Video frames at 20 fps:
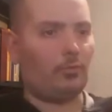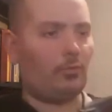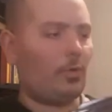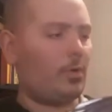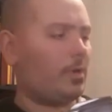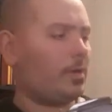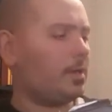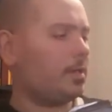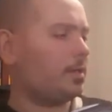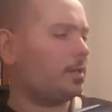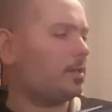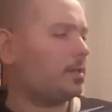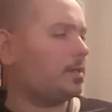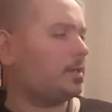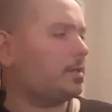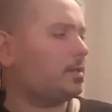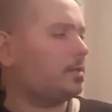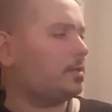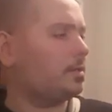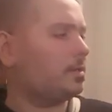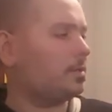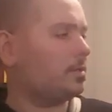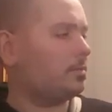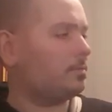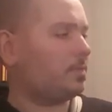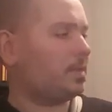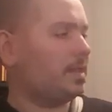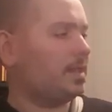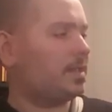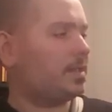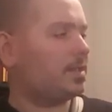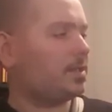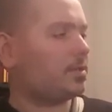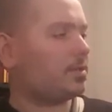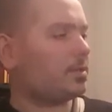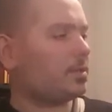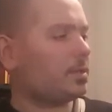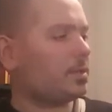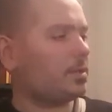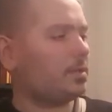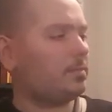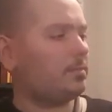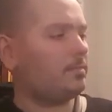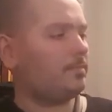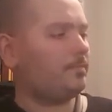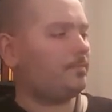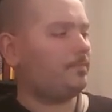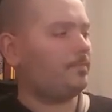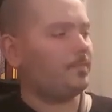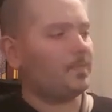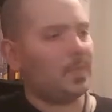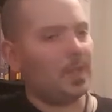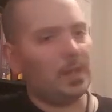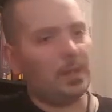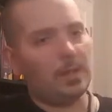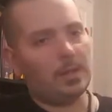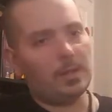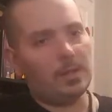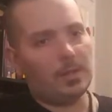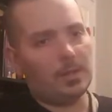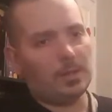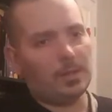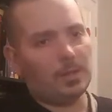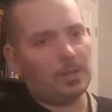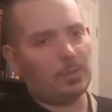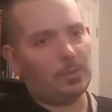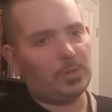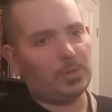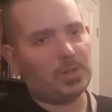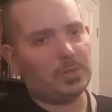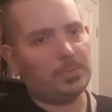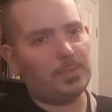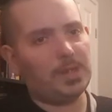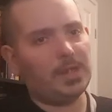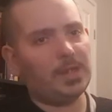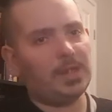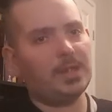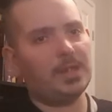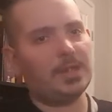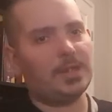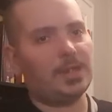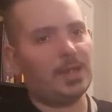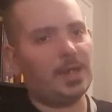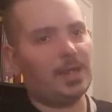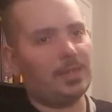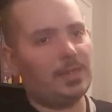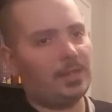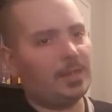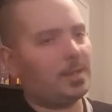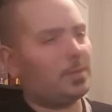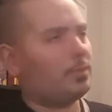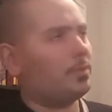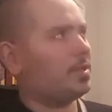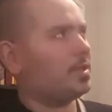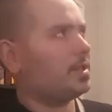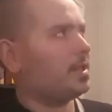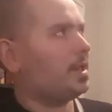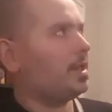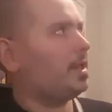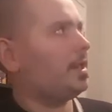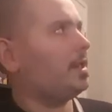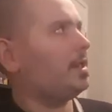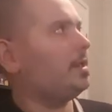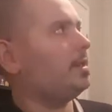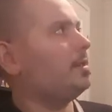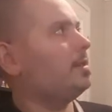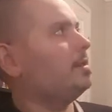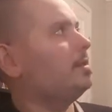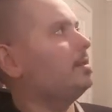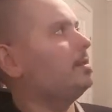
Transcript: bronze pieces on it, which means that this was a